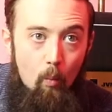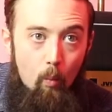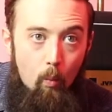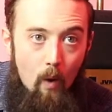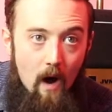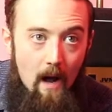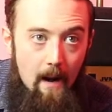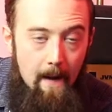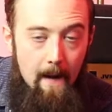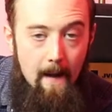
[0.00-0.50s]

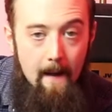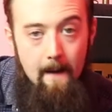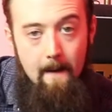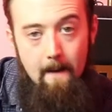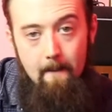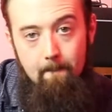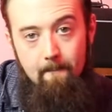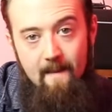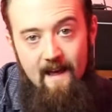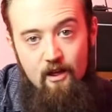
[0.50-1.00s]
1,
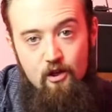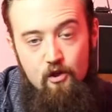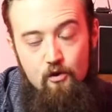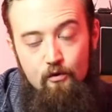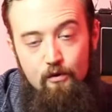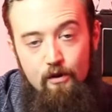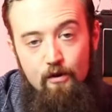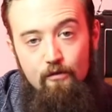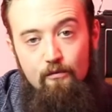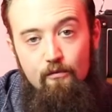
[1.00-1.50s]
make
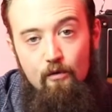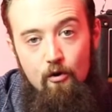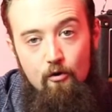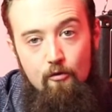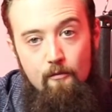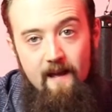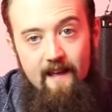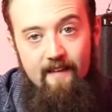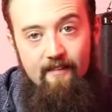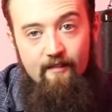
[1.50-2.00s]
sure your
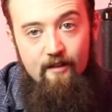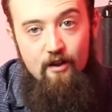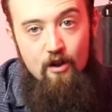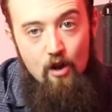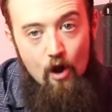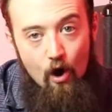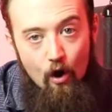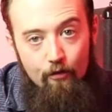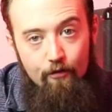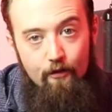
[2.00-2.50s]
room is
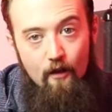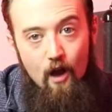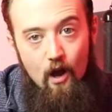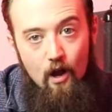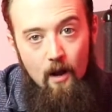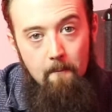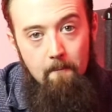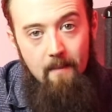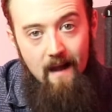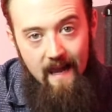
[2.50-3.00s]
not a
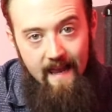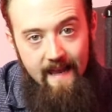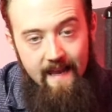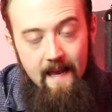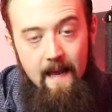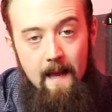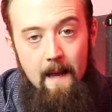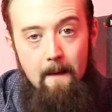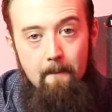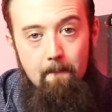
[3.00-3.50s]

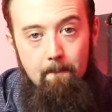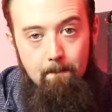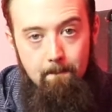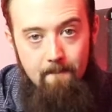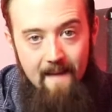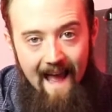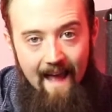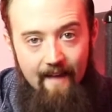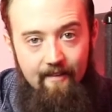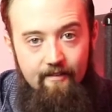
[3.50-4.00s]
complete
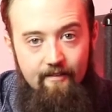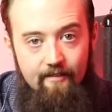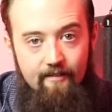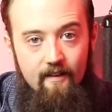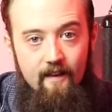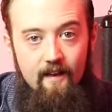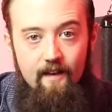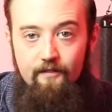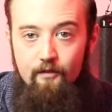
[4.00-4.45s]
mess.